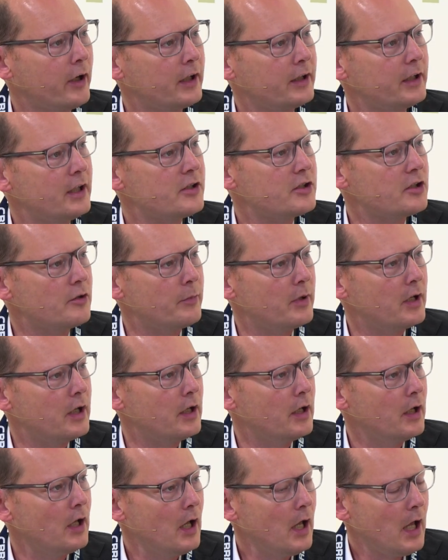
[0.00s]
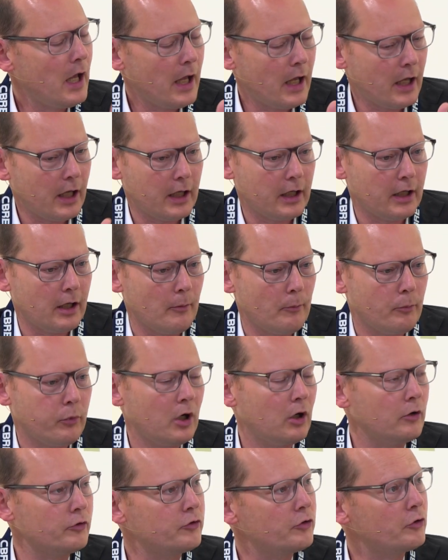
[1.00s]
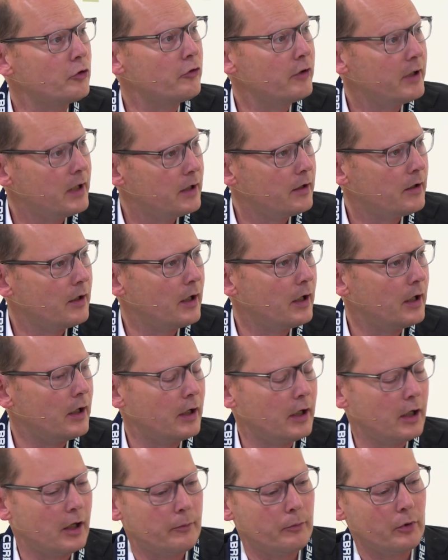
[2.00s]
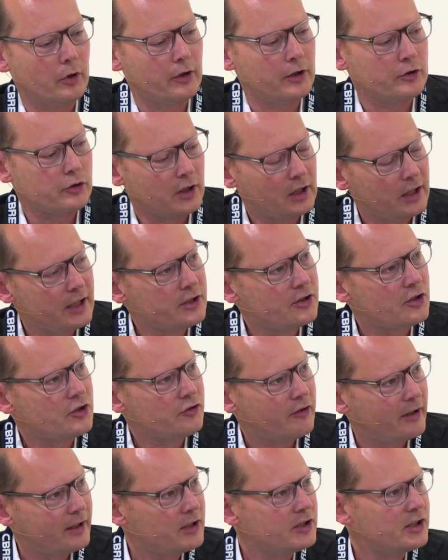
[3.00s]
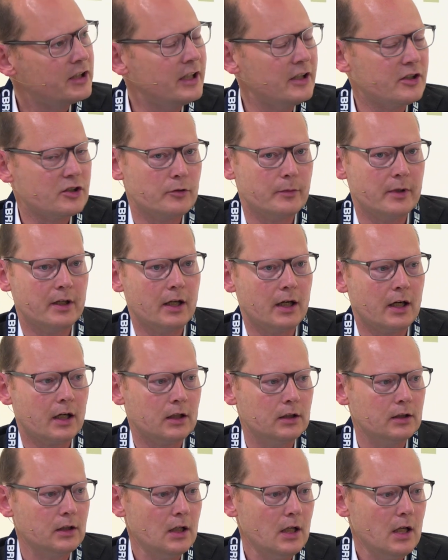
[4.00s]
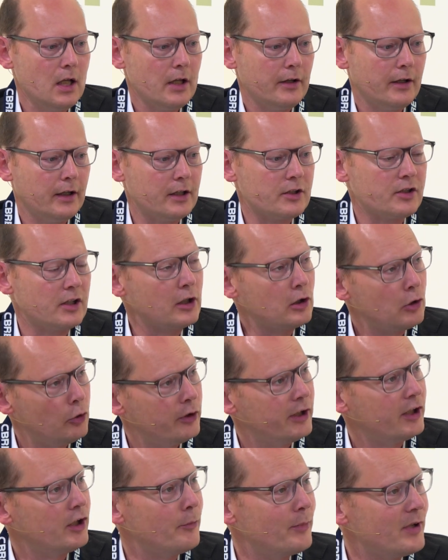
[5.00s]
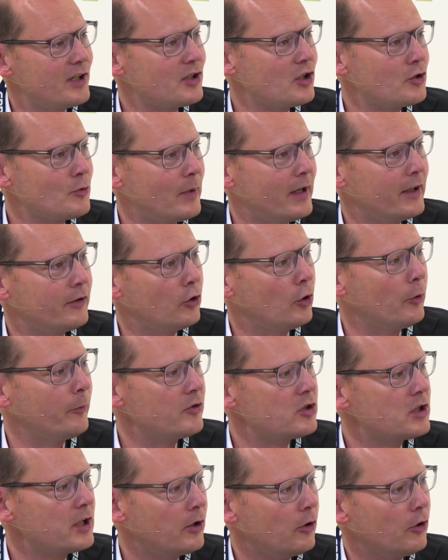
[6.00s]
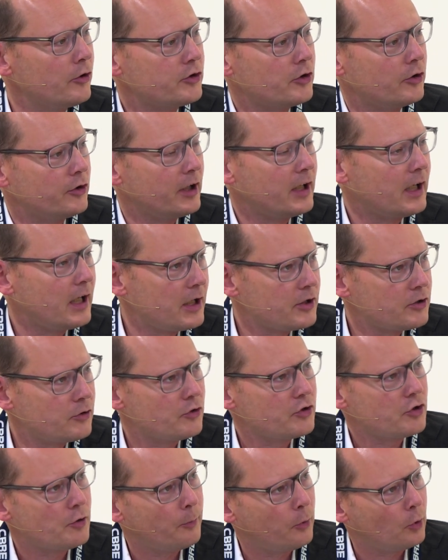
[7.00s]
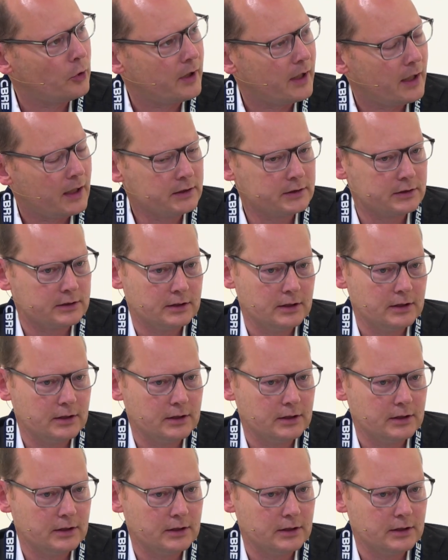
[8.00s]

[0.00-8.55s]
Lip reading: it needs to be a brown to green building. So at least the strategy needs to be there. That is including the business plan and obviously also the cash to support that.